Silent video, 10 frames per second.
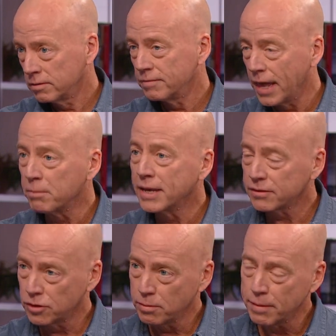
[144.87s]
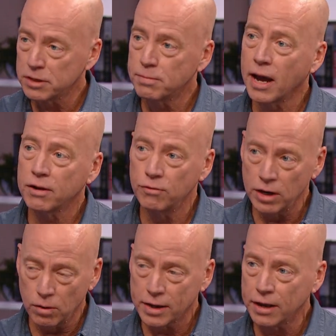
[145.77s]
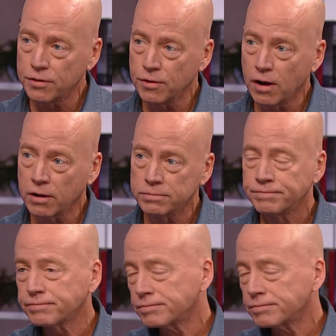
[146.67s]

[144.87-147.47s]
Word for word: them get their babies back, relocate their young,